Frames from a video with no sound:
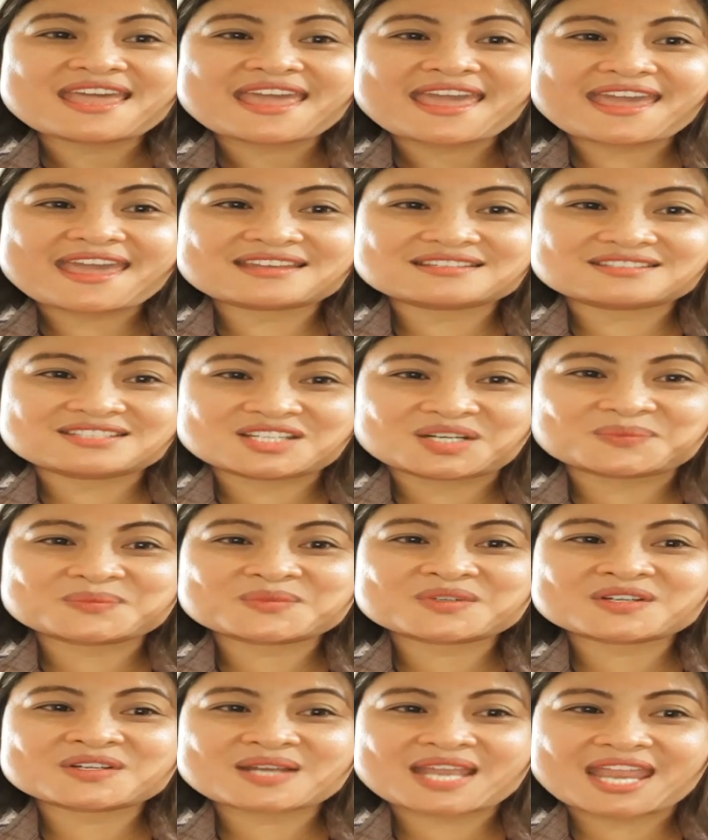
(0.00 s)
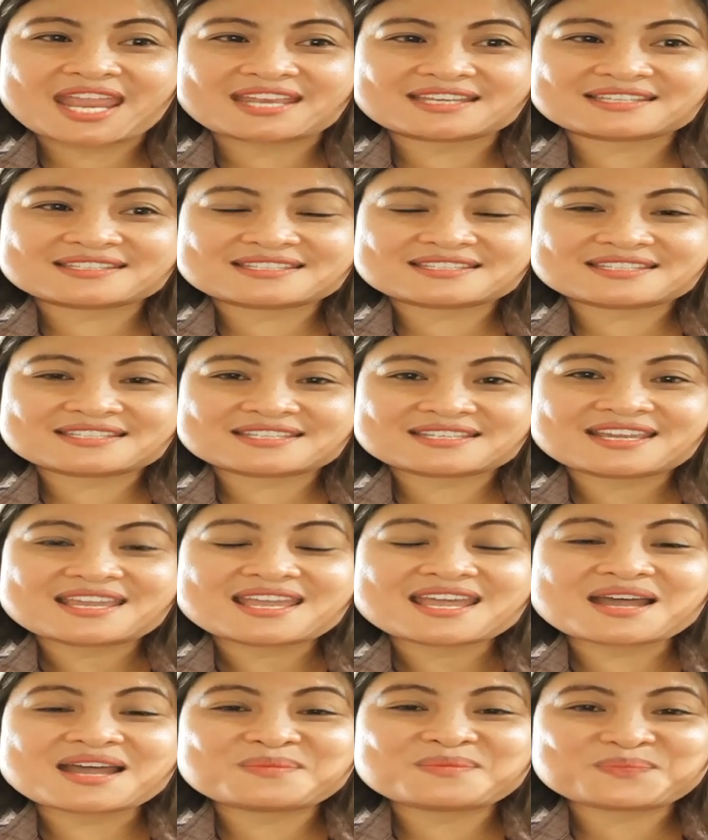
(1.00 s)
And number 8,
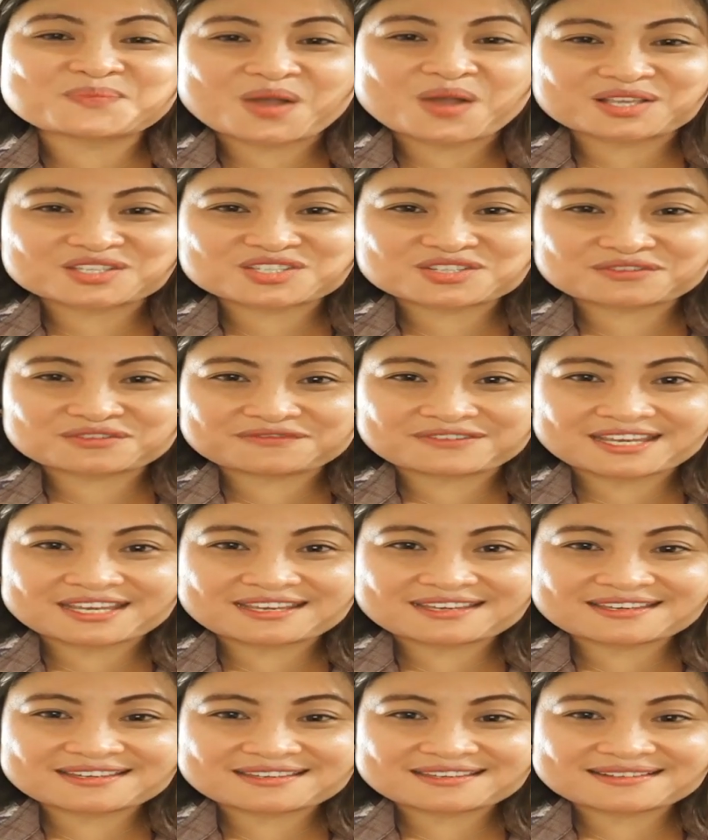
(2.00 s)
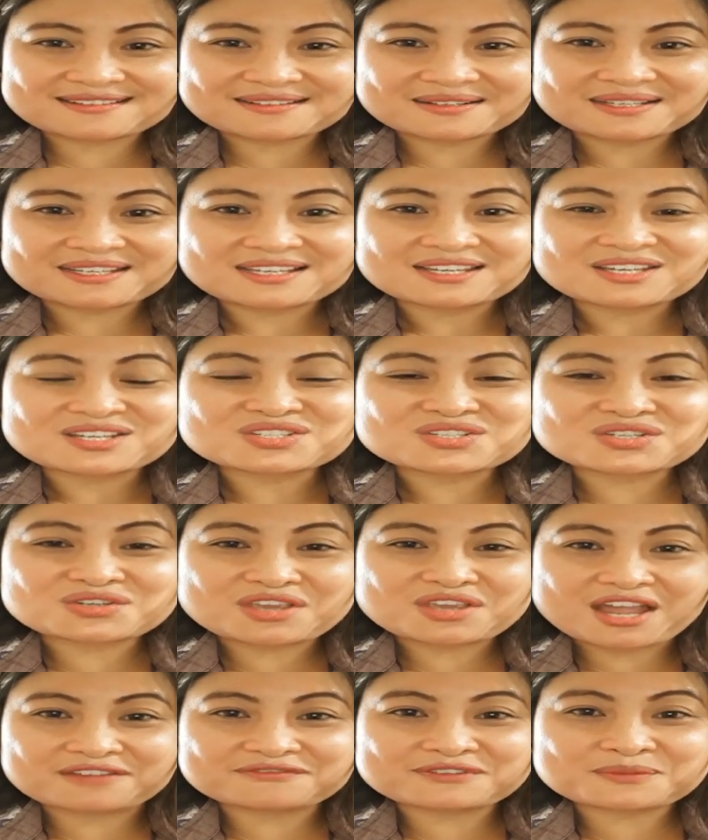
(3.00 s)
apostrophe. Do
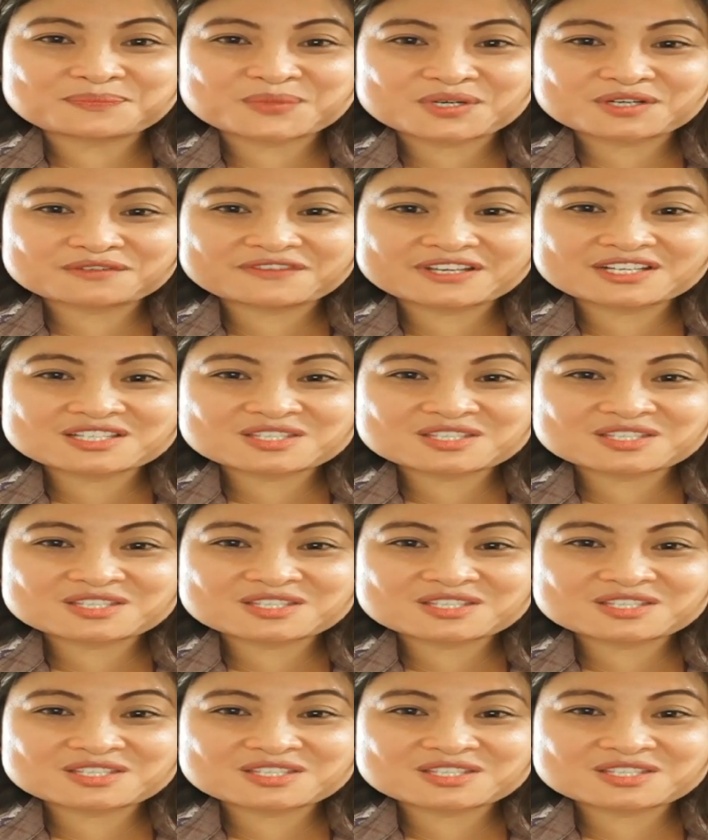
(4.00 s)
you have a perfect